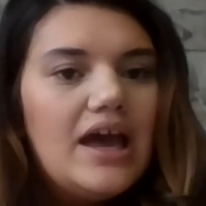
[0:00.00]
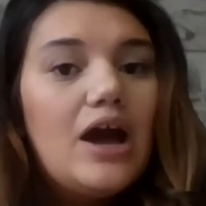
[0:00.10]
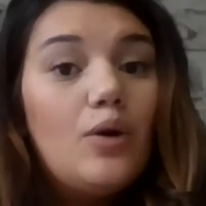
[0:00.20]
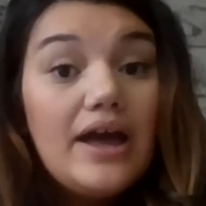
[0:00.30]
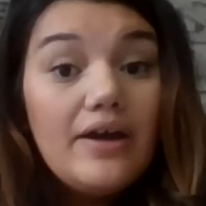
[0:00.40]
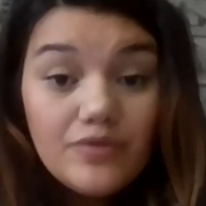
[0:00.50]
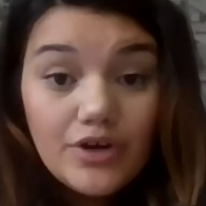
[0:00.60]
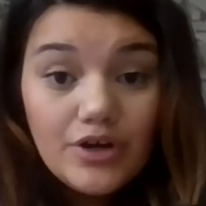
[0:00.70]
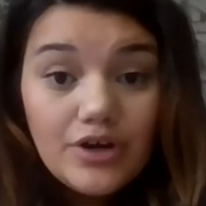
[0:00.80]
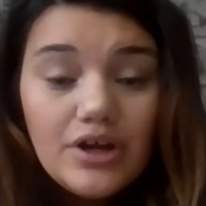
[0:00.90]

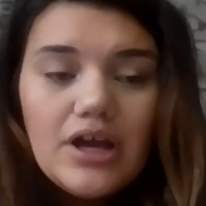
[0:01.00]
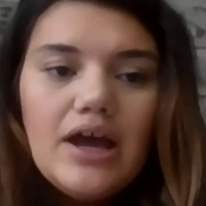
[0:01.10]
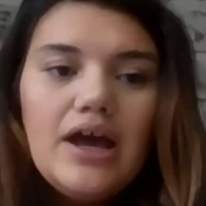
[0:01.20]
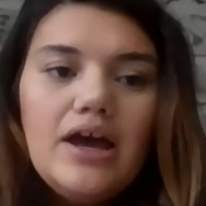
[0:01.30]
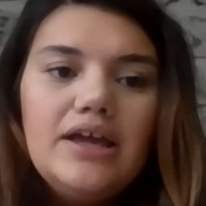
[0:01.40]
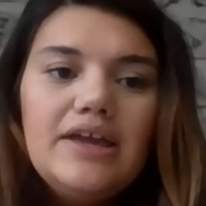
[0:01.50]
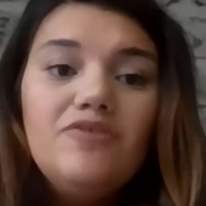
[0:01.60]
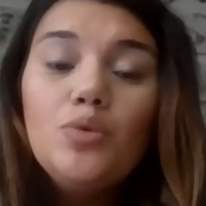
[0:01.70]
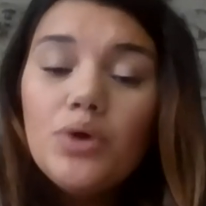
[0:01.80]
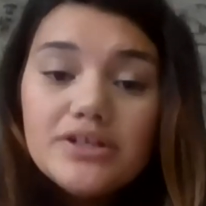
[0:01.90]
However, uh,
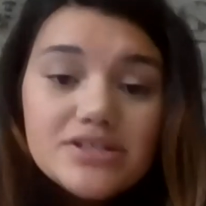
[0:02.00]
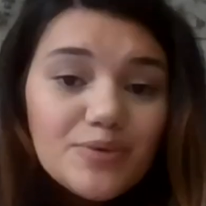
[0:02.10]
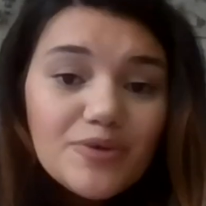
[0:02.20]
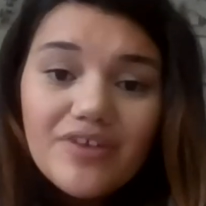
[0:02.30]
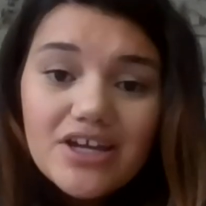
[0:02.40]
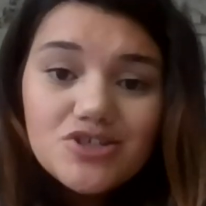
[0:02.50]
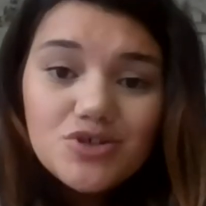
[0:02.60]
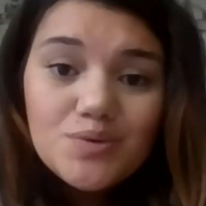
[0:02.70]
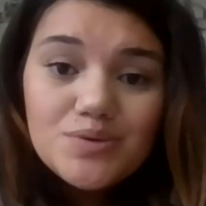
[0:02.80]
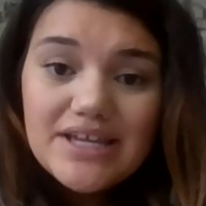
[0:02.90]
if you wanted to provide
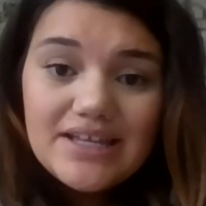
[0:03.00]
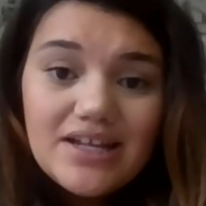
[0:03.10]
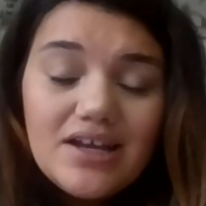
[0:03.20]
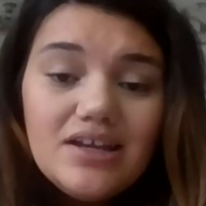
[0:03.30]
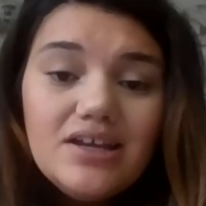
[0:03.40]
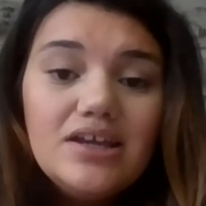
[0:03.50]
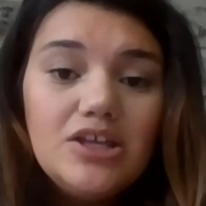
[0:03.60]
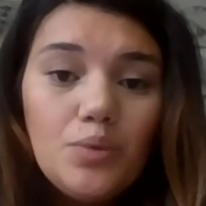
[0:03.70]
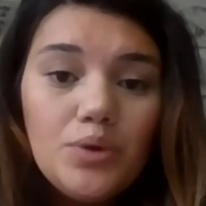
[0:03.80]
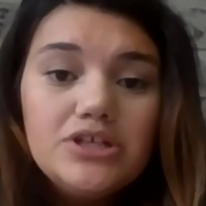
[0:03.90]
your own data
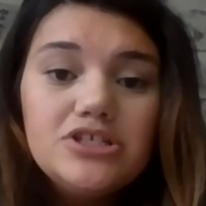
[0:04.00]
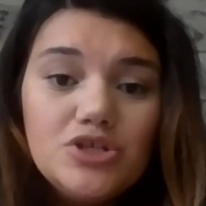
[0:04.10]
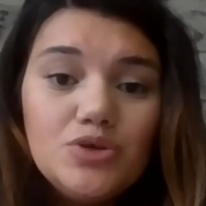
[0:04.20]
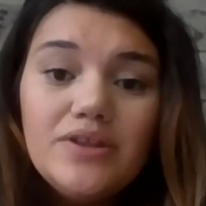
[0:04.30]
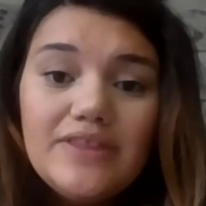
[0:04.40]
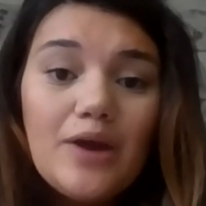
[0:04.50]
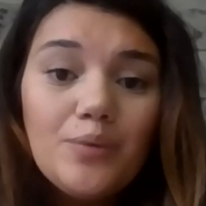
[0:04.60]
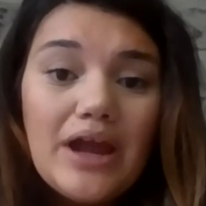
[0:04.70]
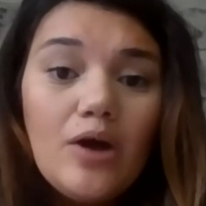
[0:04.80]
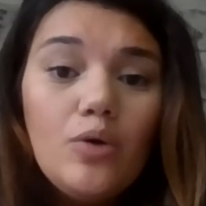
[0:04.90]
and you wanted to do it that
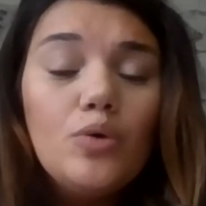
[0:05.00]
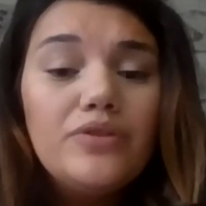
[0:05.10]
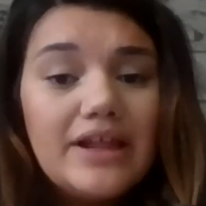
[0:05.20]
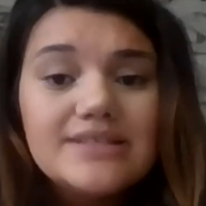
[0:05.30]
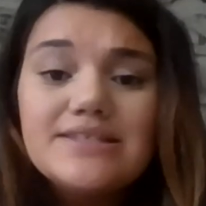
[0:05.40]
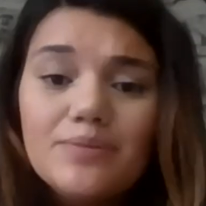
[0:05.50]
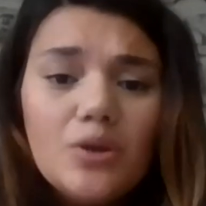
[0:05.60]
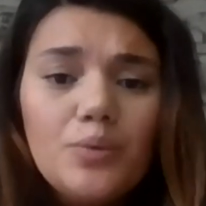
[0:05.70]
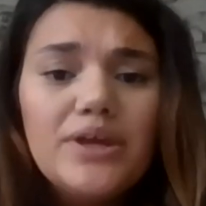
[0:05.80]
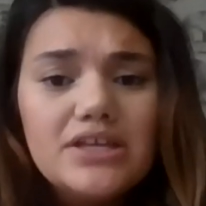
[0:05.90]
route, that is
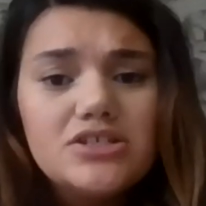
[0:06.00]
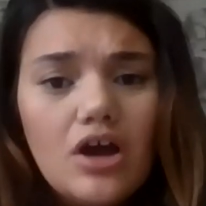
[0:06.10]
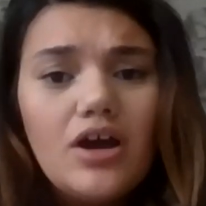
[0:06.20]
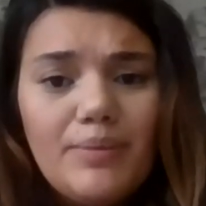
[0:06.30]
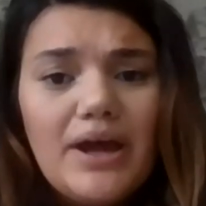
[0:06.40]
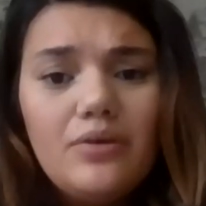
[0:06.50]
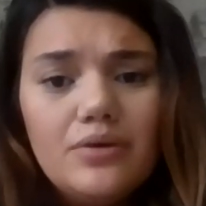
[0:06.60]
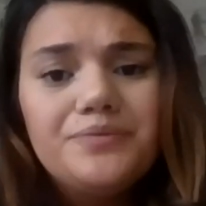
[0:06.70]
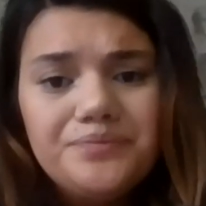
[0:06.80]
something we can talk about.